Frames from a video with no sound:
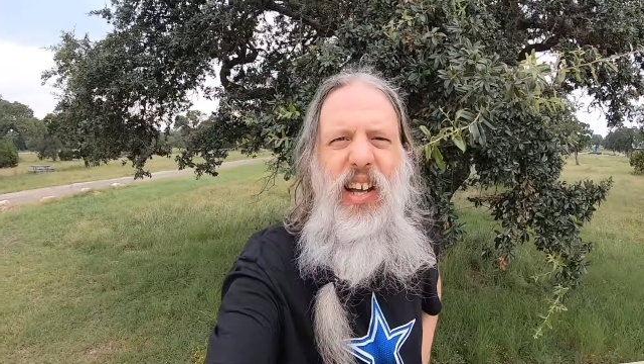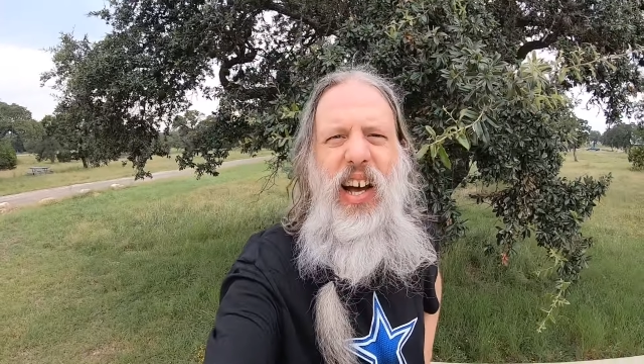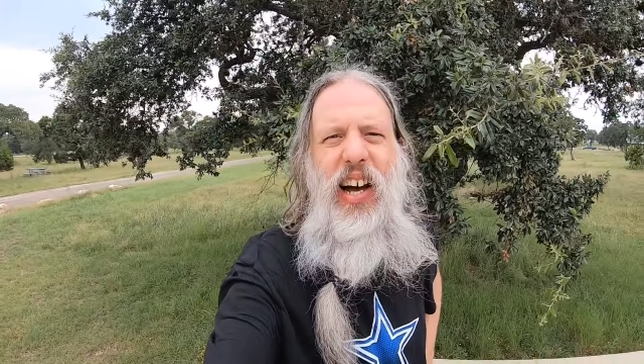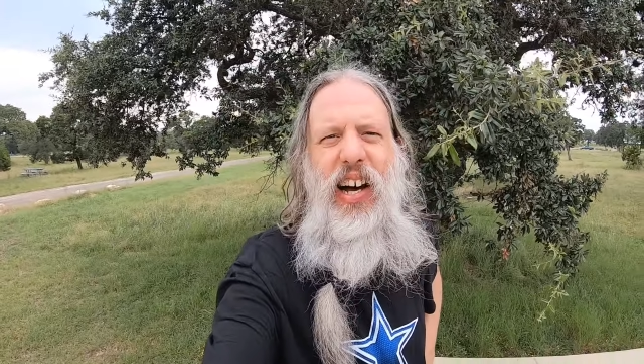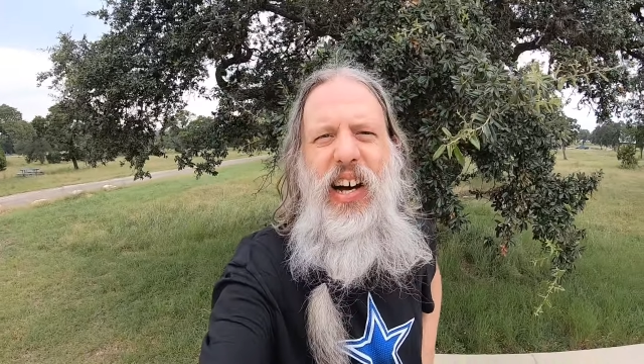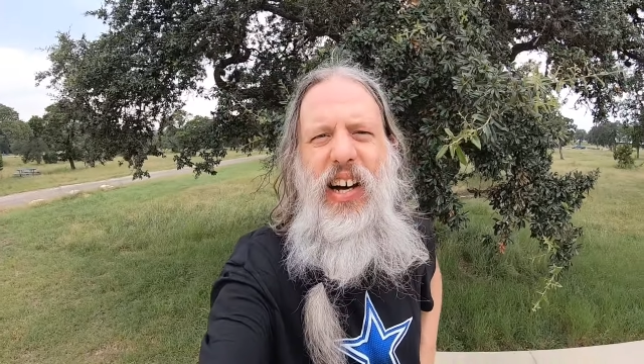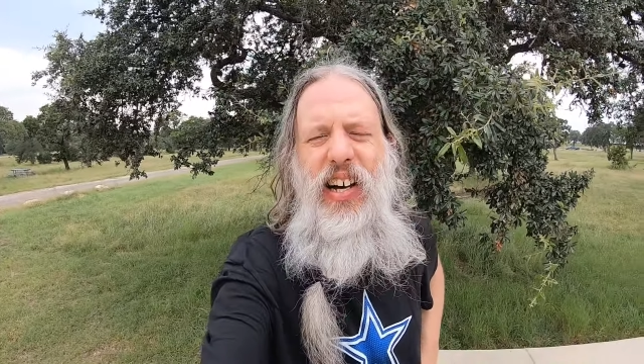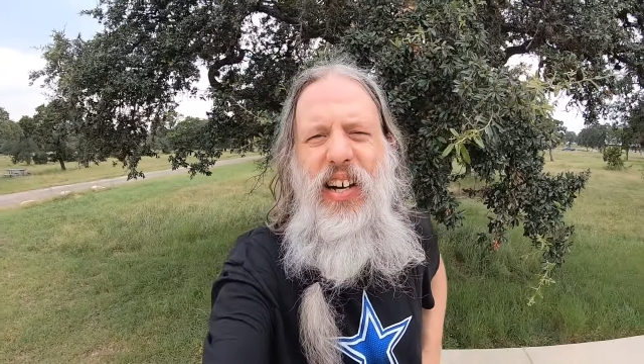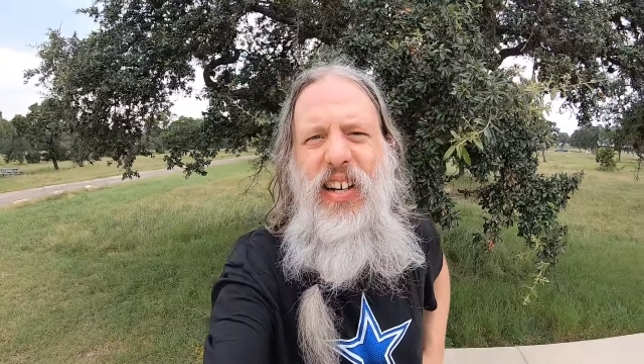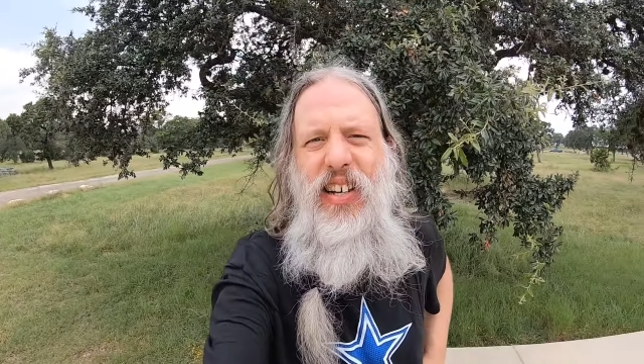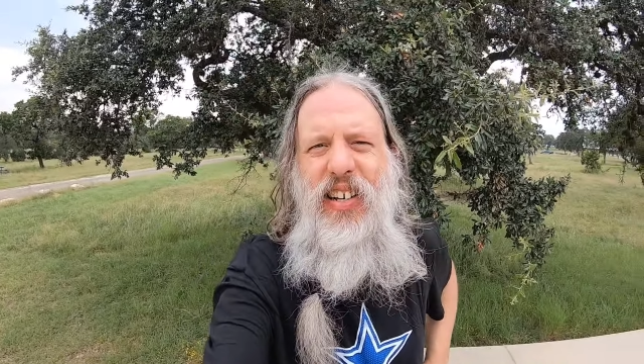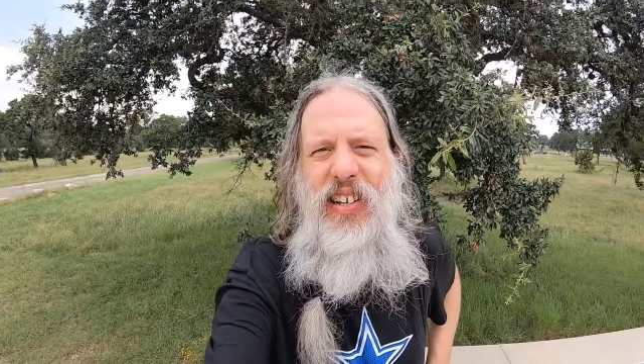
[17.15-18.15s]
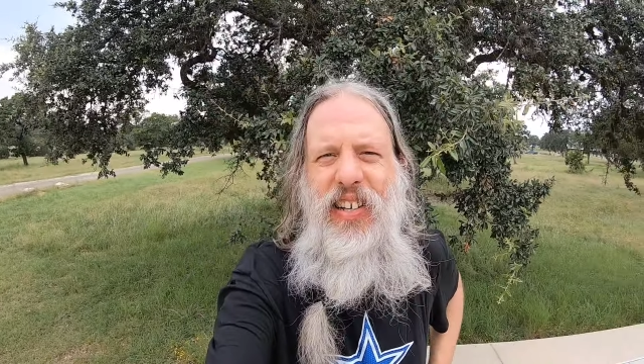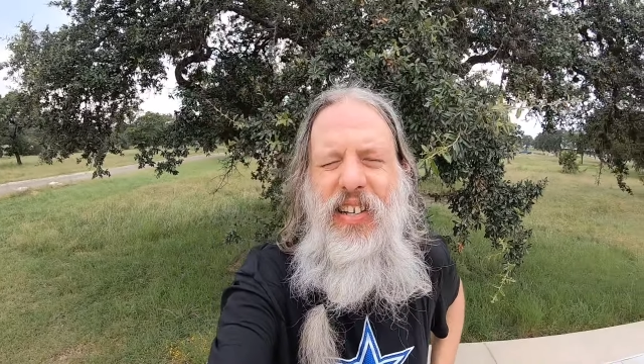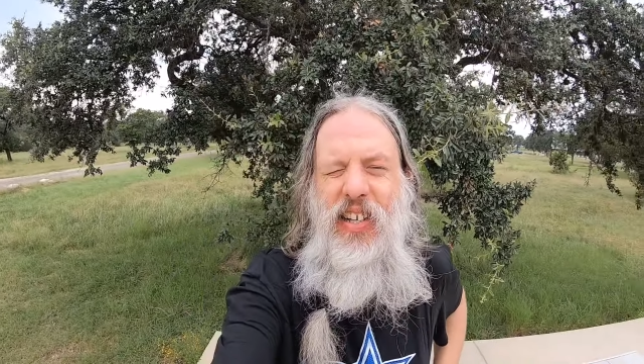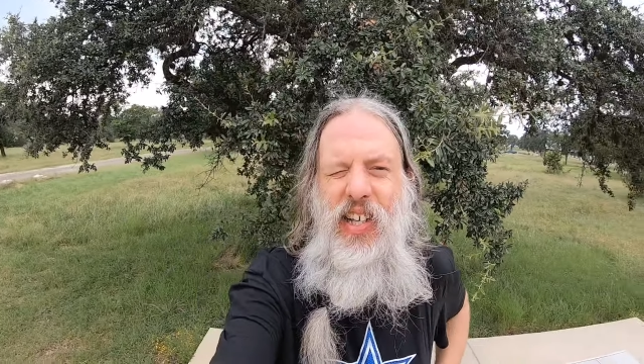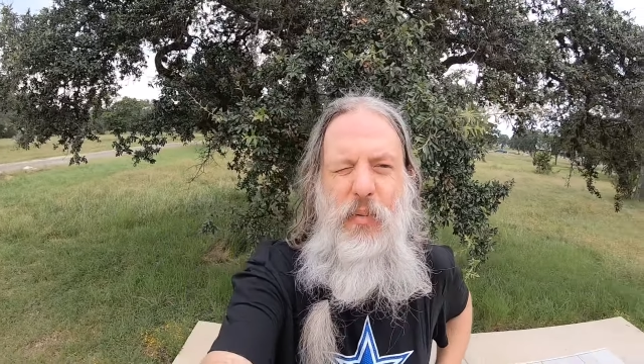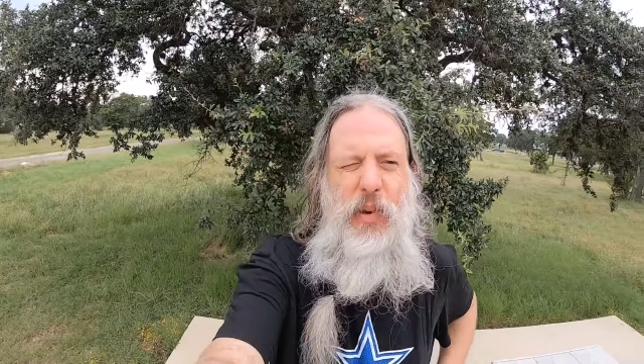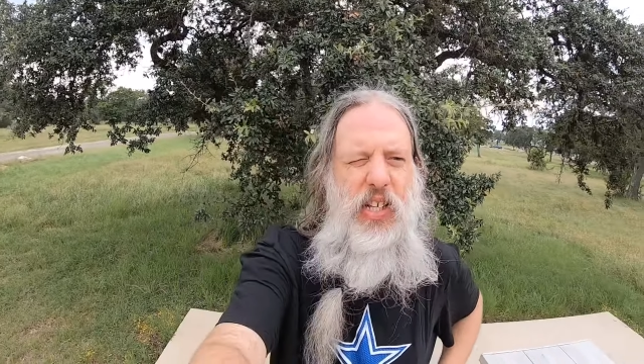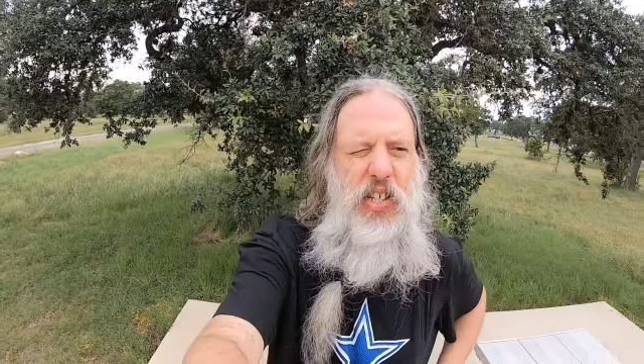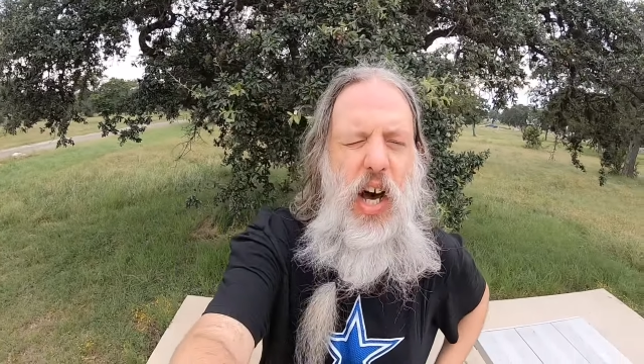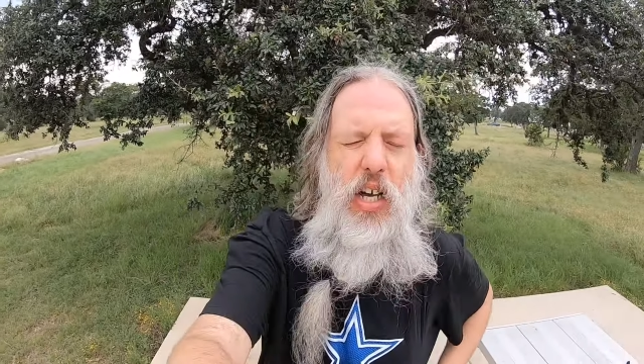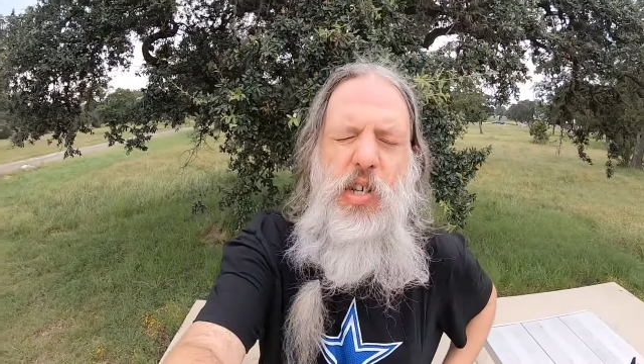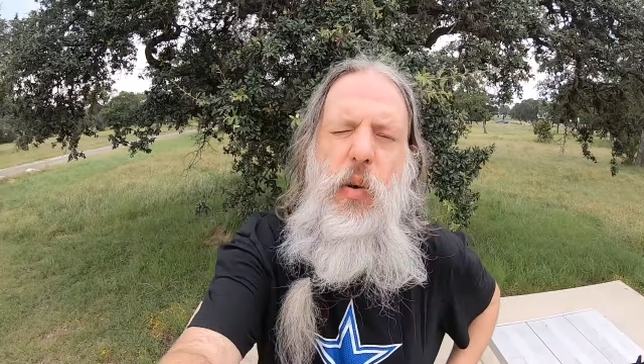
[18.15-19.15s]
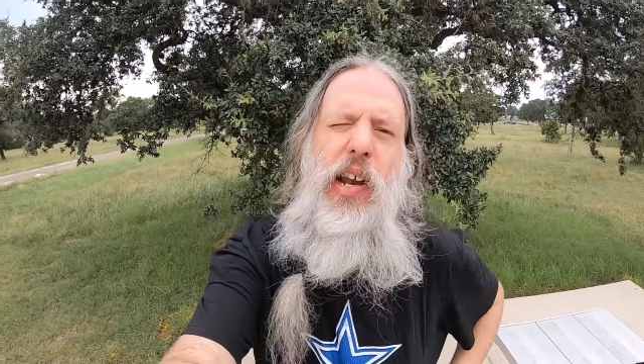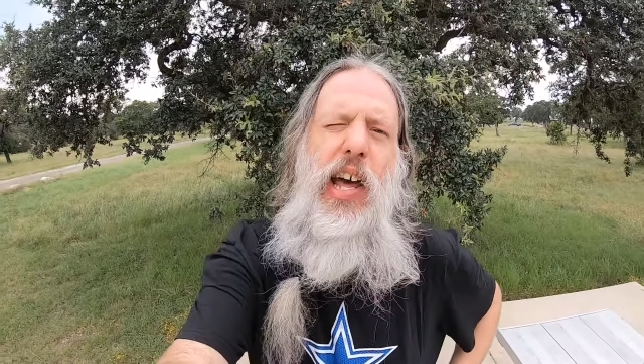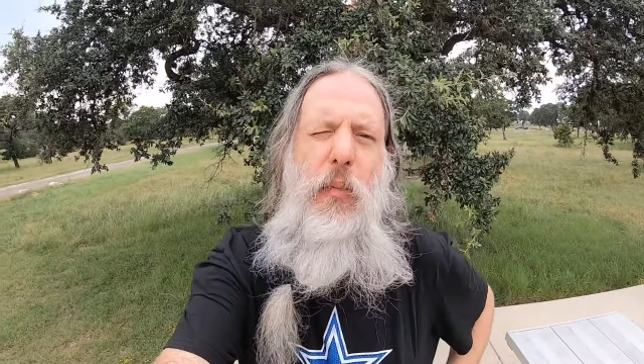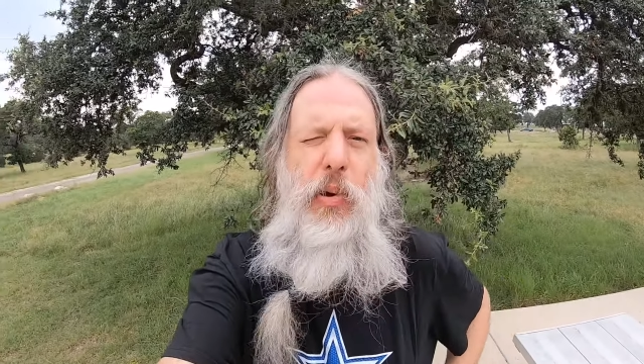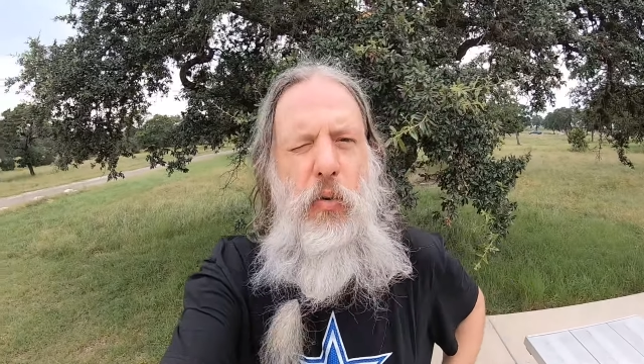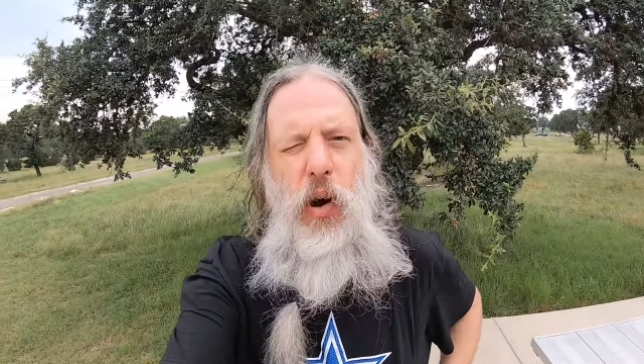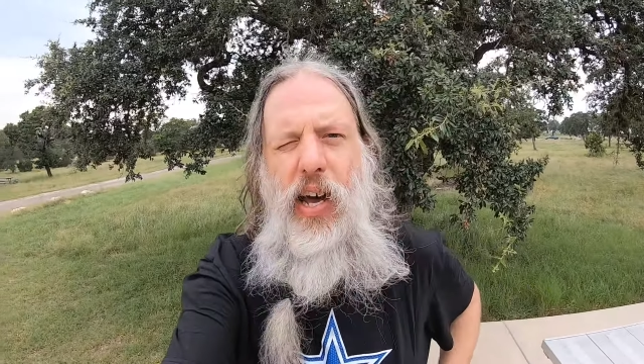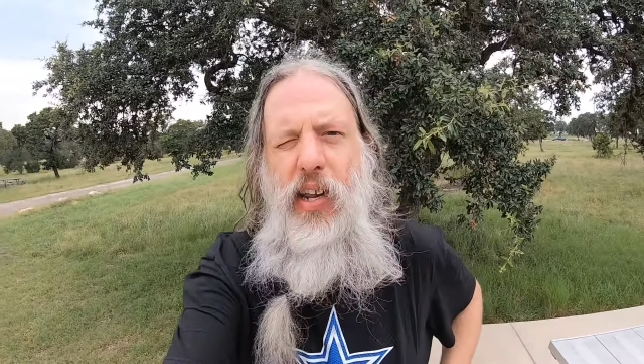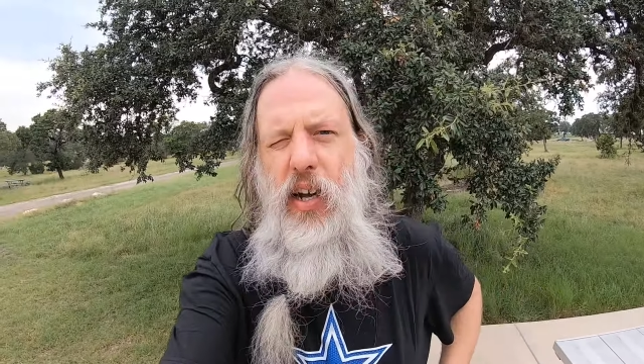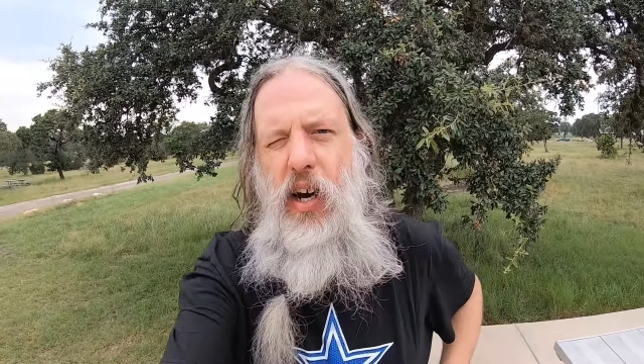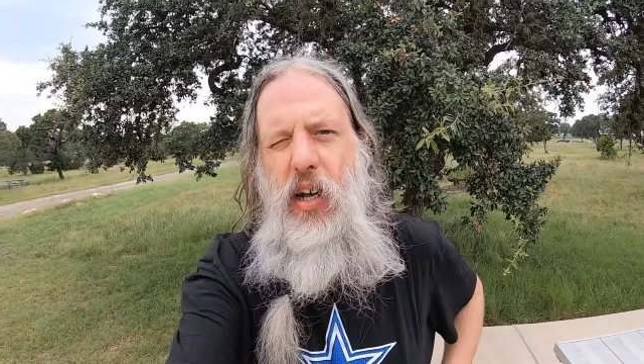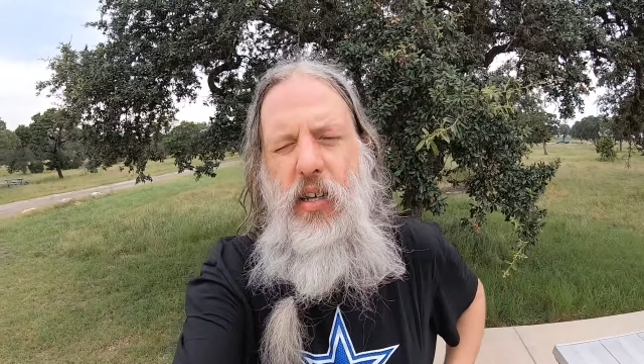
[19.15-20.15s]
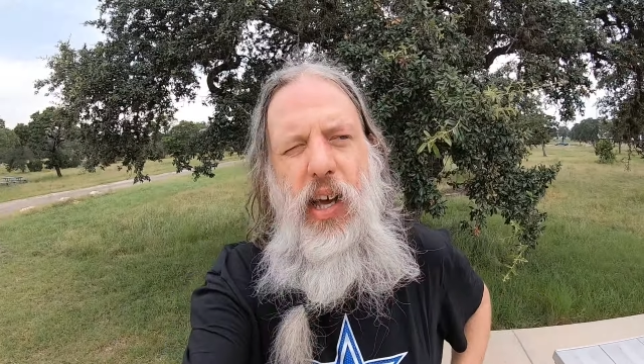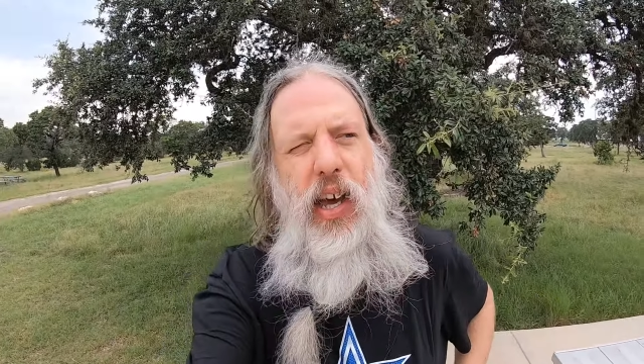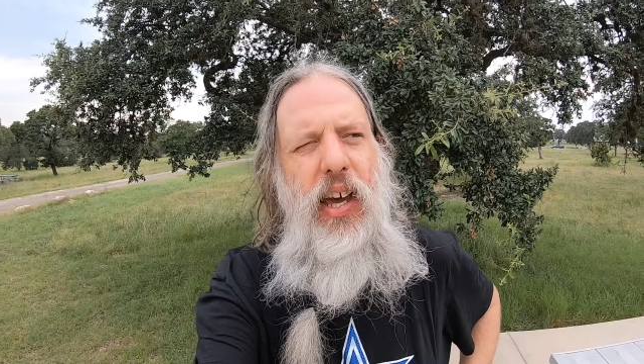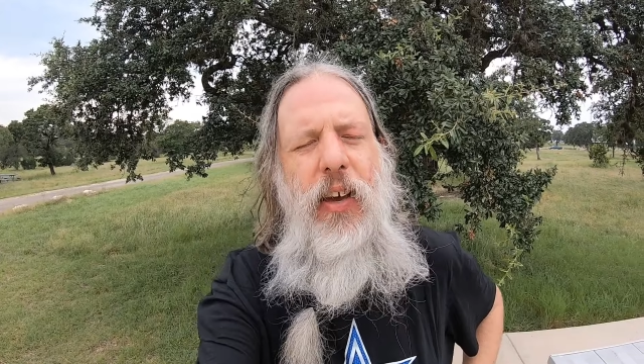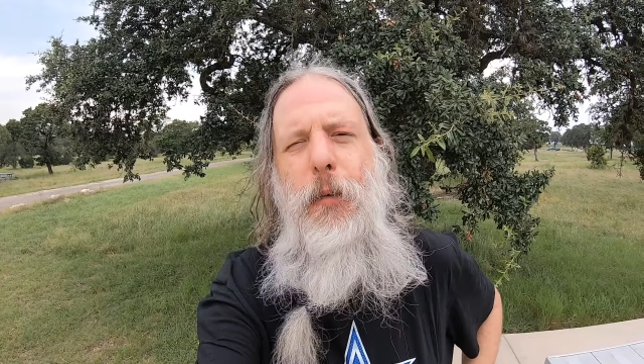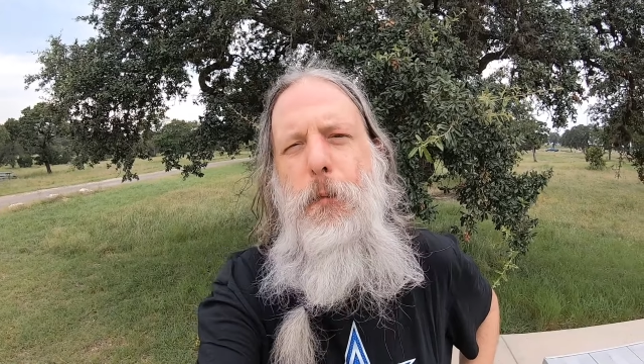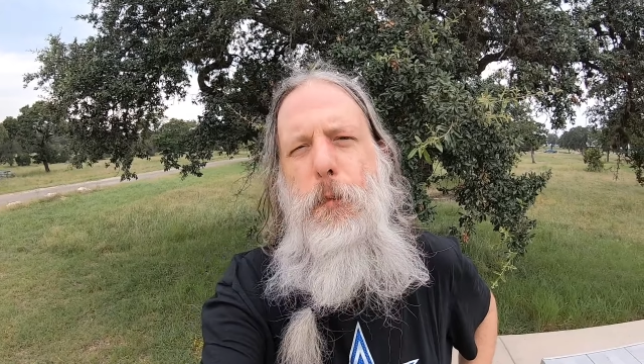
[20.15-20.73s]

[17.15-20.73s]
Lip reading: I'm exhausted right now. I've been riding all day.